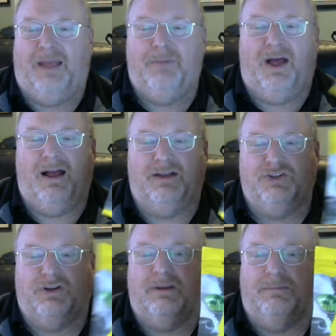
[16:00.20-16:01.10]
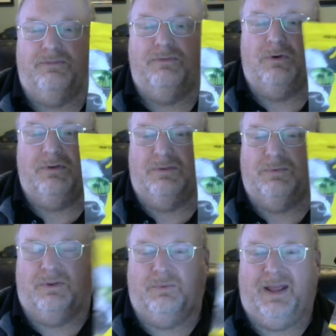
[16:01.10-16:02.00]
had Baja Jerky before.
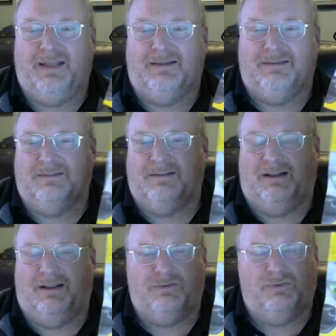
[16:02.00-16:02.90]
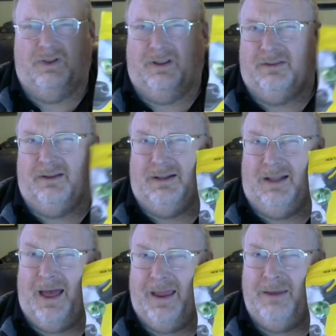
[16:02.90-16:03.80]
We had the
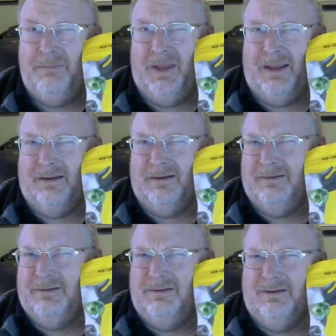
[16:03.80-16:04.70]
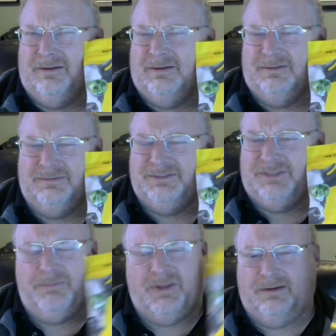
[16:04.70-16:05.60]
lime and
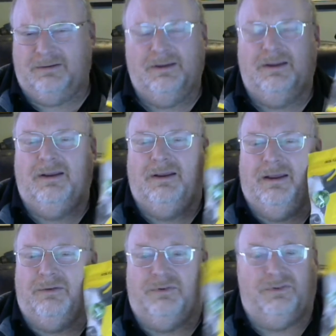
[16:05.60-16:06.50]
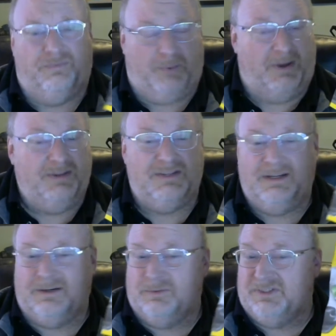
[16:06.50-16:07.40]
something. It was spicy
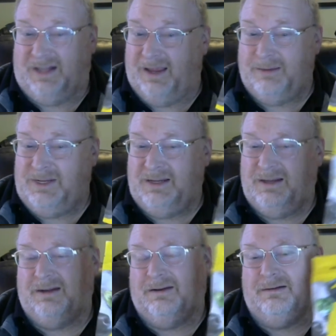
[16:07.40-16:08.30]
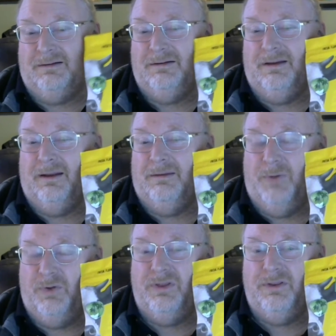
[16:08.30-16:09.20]
and it was limey, and
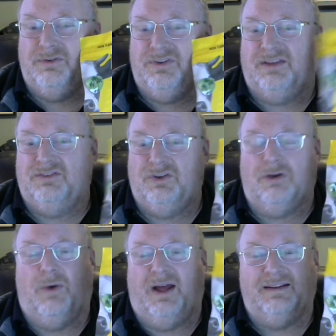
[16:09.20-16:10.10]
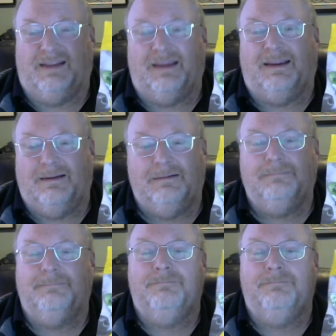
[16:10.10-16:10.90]
both of those things took a while to kick in.